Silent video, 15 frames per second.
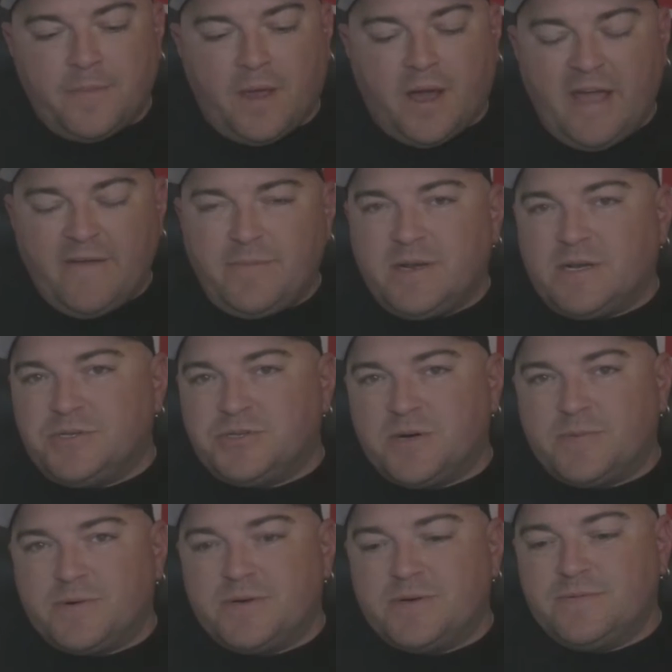I've been a
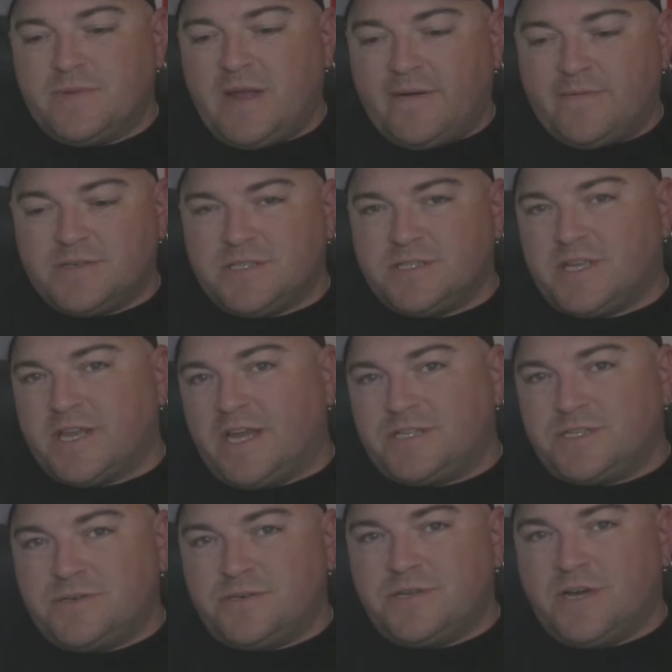dripper ever since I got
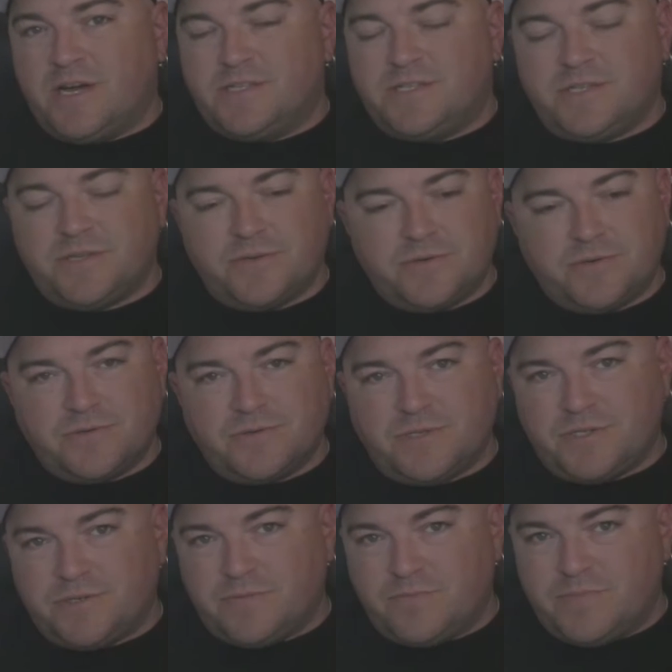turned on
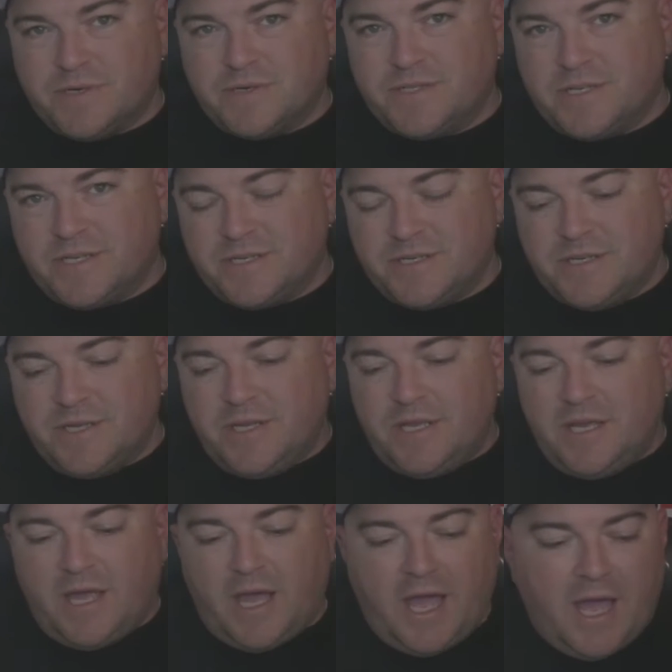to building
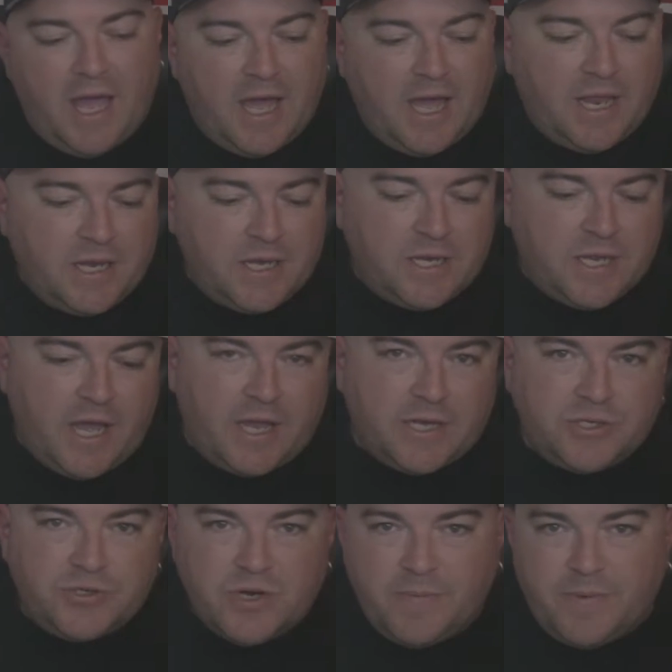
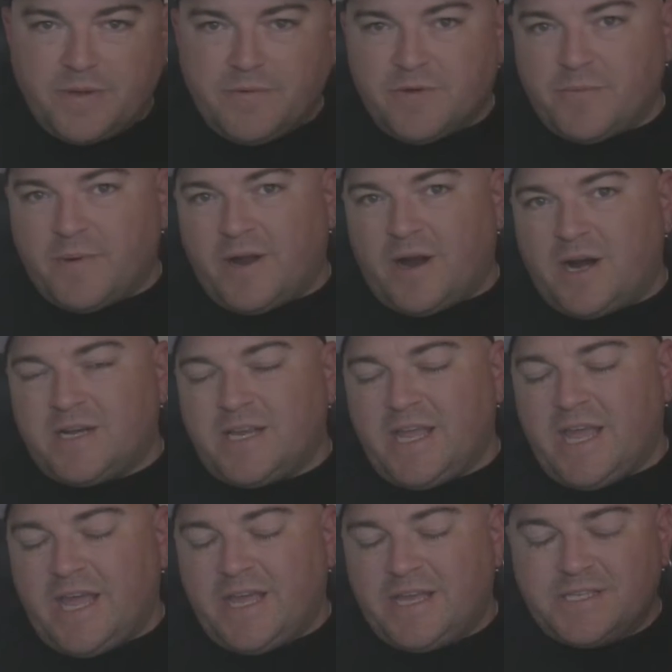and dripping with my
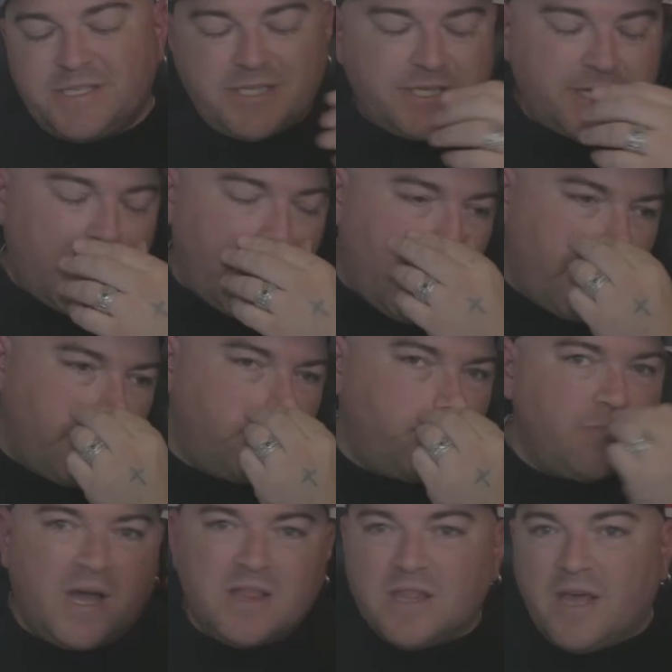RTAs.
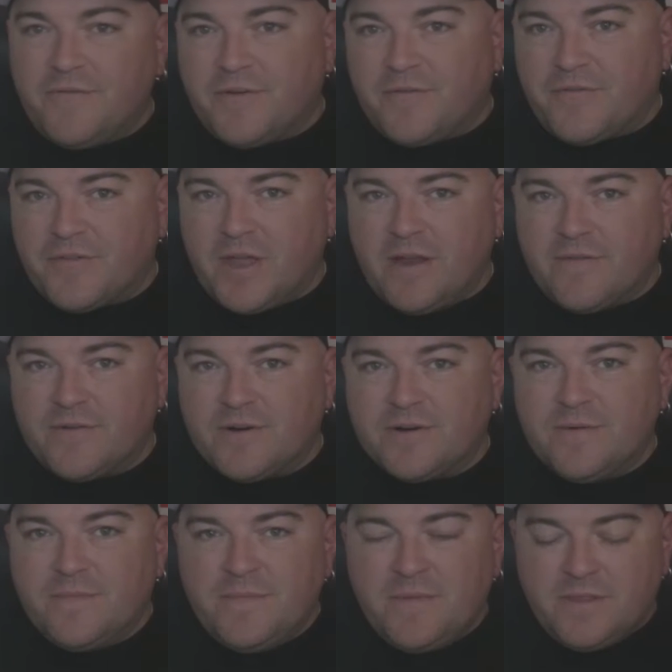I love the
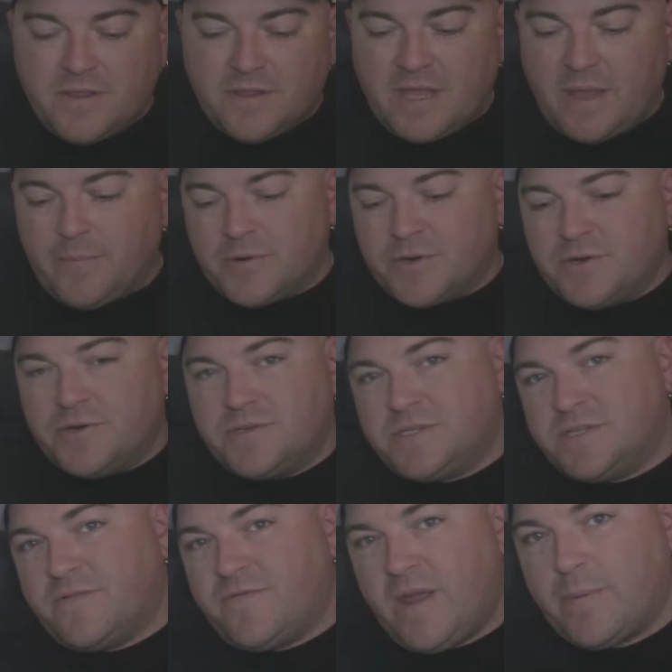flavor that they produce
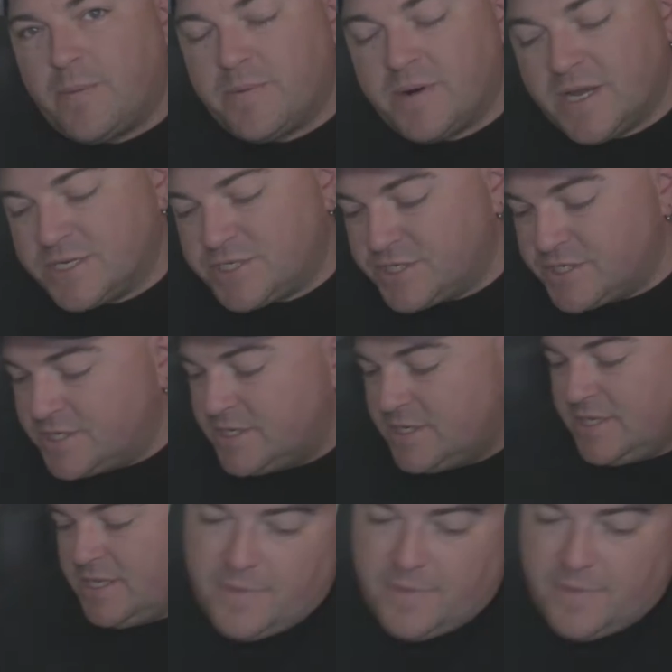and the vapor production.